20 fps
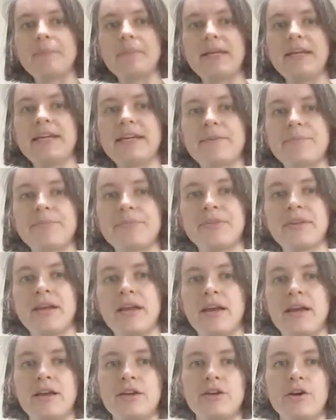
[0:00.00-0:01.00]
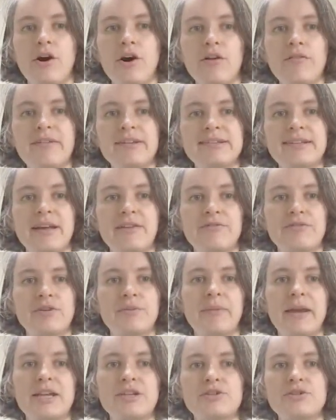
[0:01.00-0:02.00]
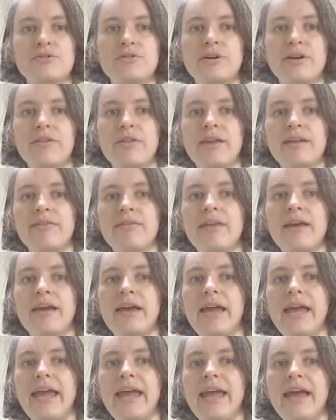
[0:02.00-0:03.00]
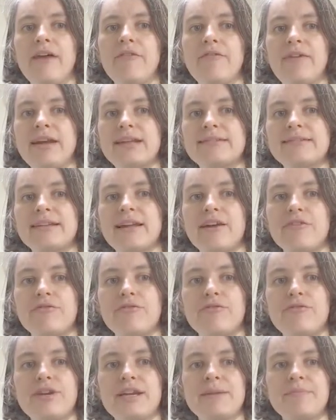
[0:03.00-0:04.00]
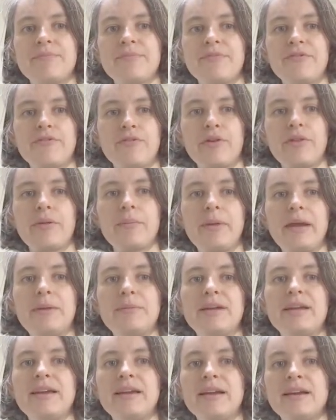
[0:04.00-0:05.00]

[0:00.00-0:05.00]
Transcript: Here, you always have to make sure that the airways are free for the baby.